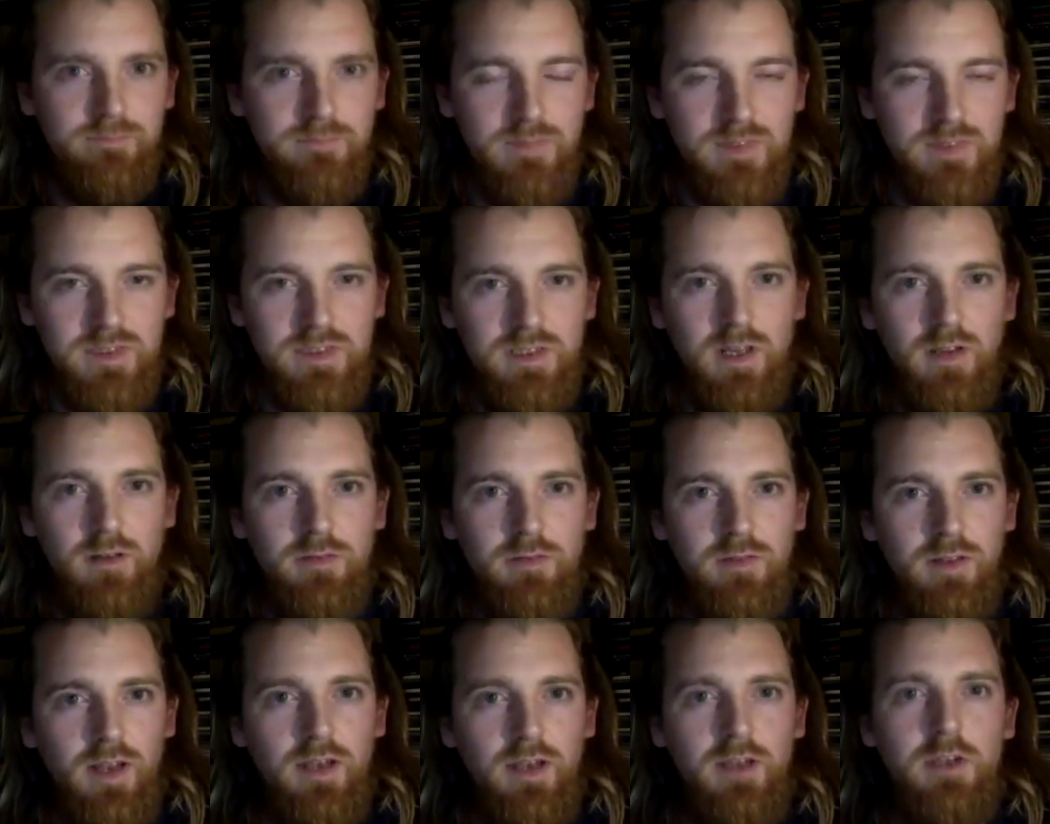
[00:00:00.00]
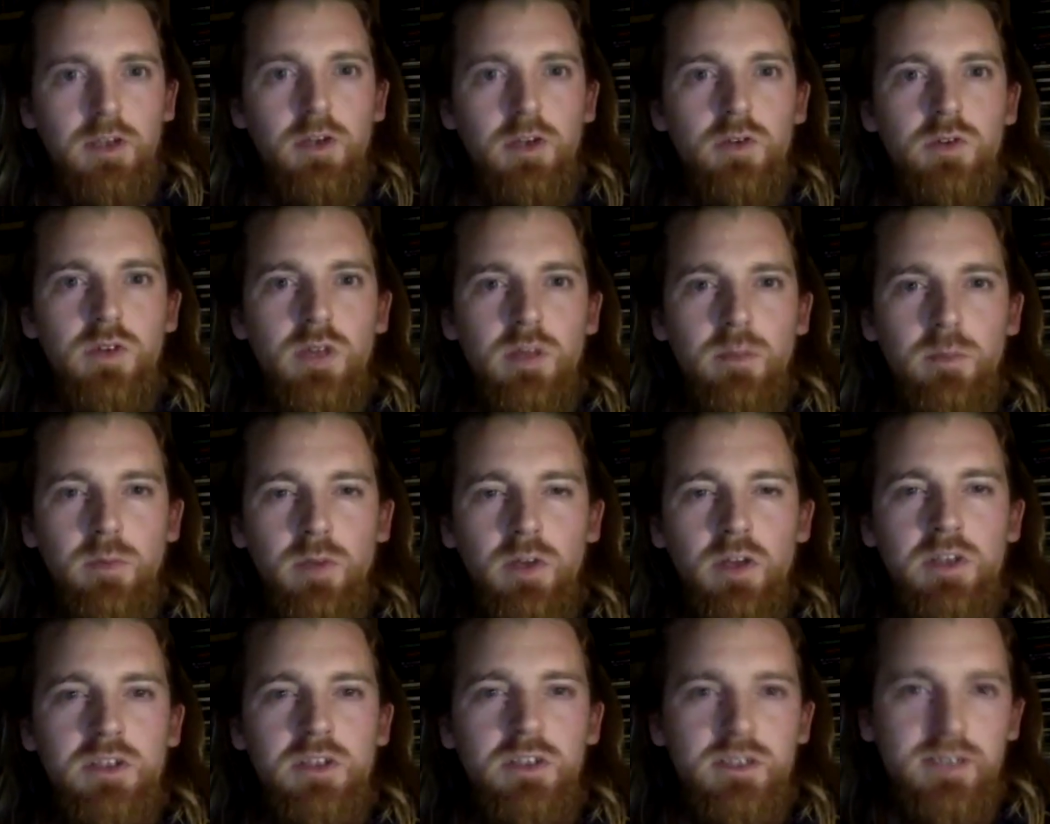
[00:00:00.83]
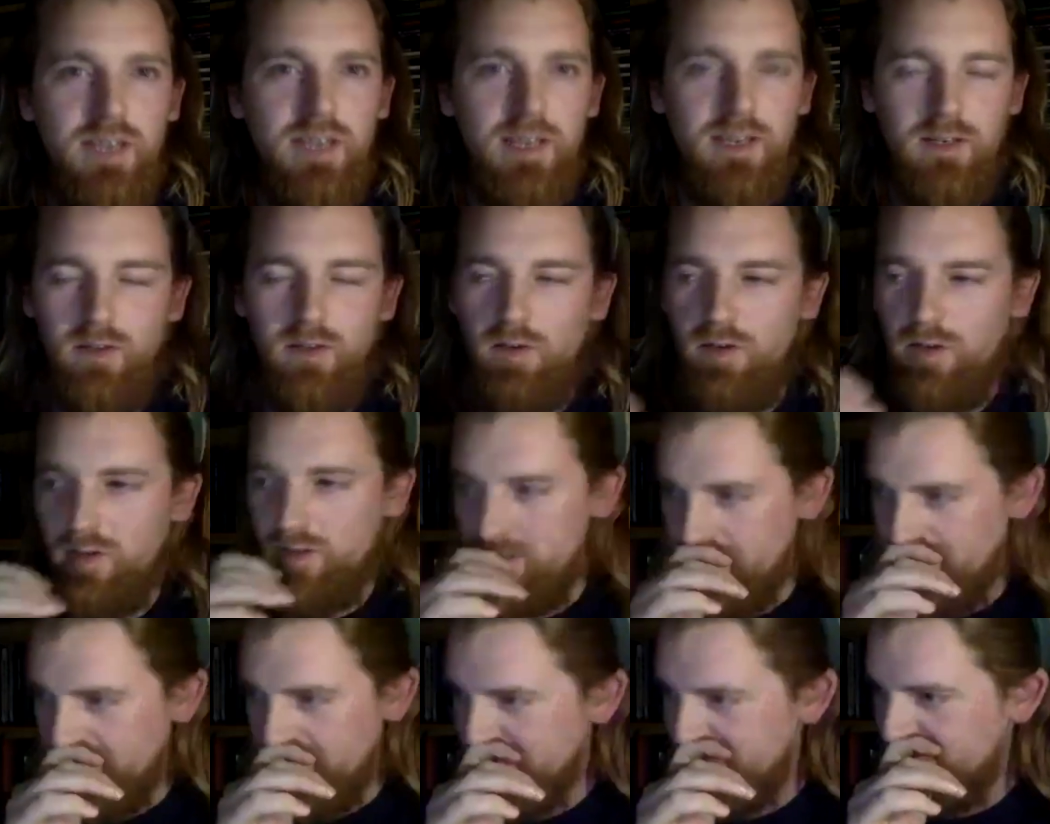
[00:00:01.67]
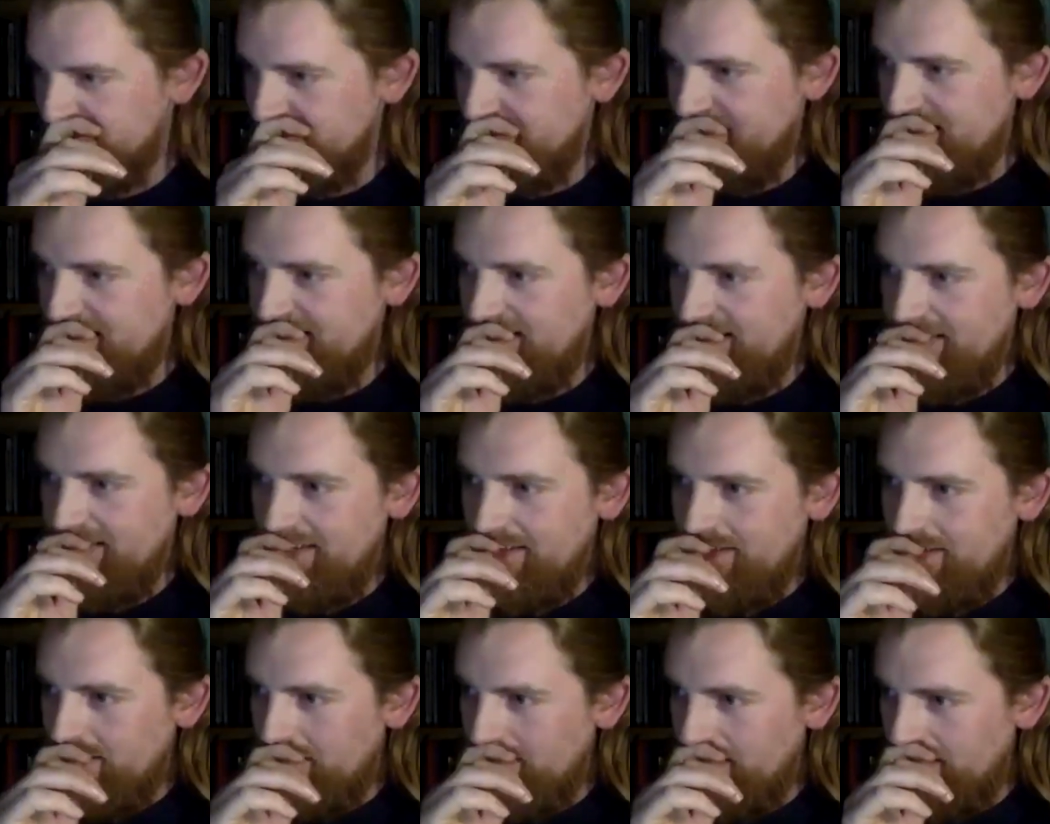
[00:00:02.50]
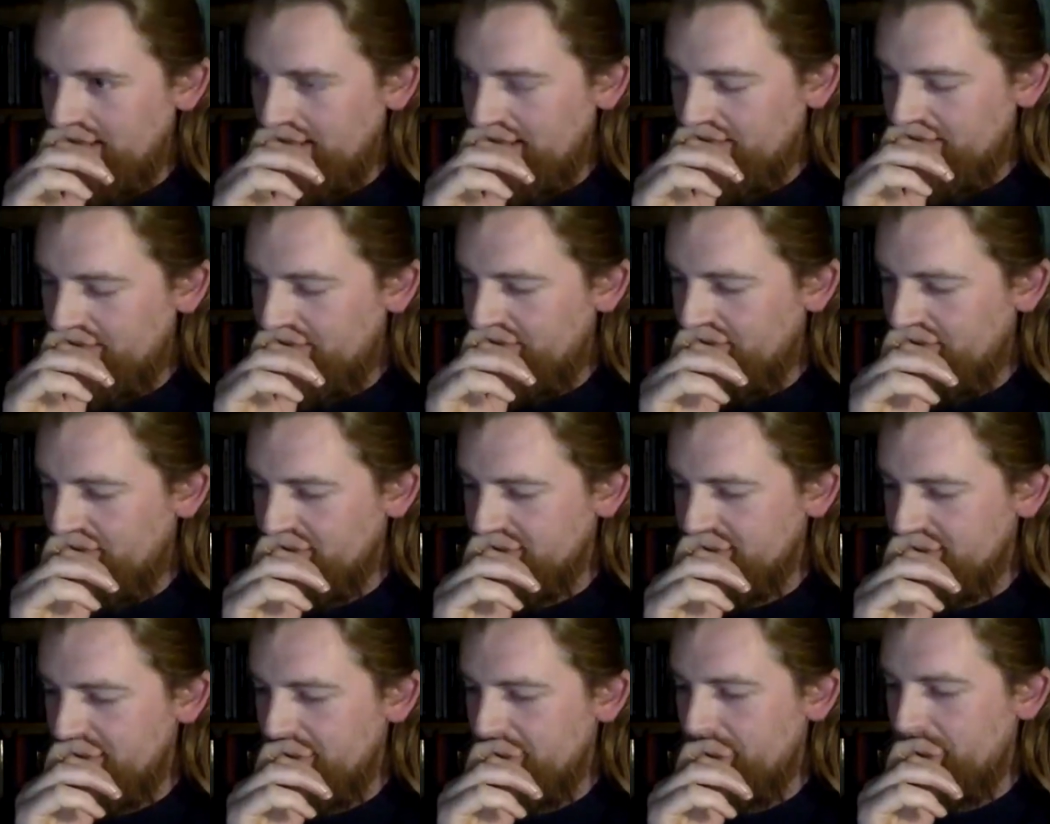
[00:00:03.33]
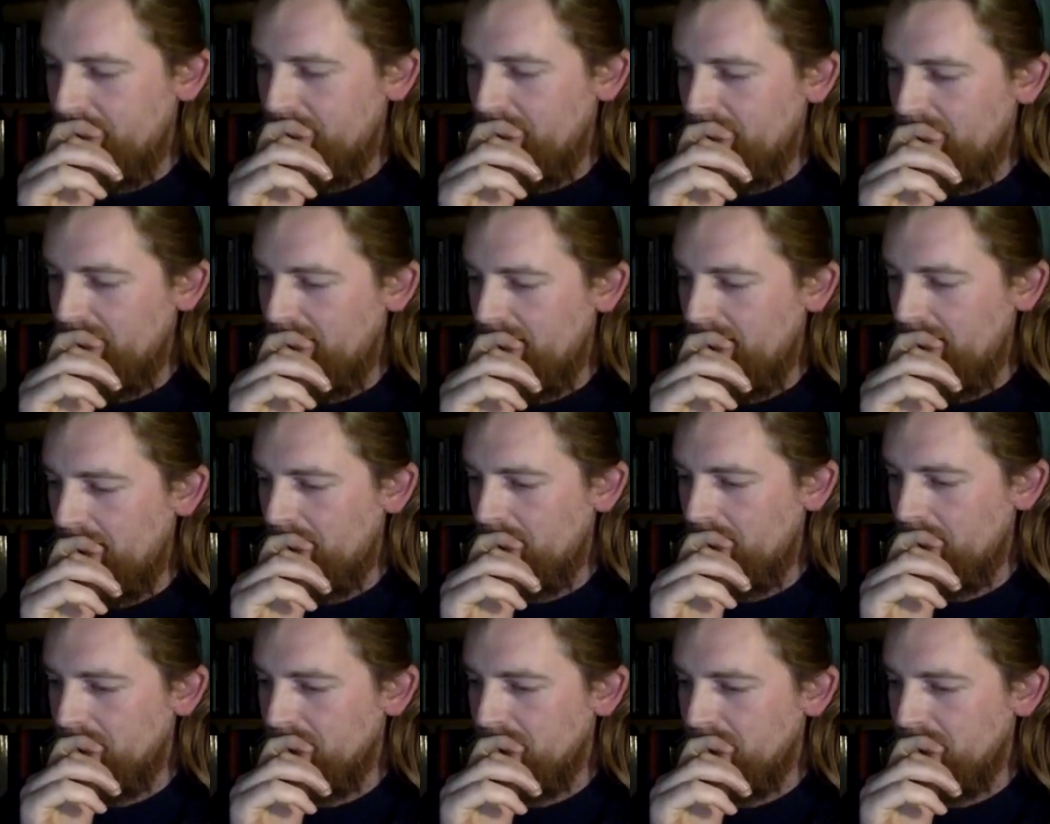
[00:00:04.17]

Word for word: stuff, like new emergent technologies. Like, for example, um,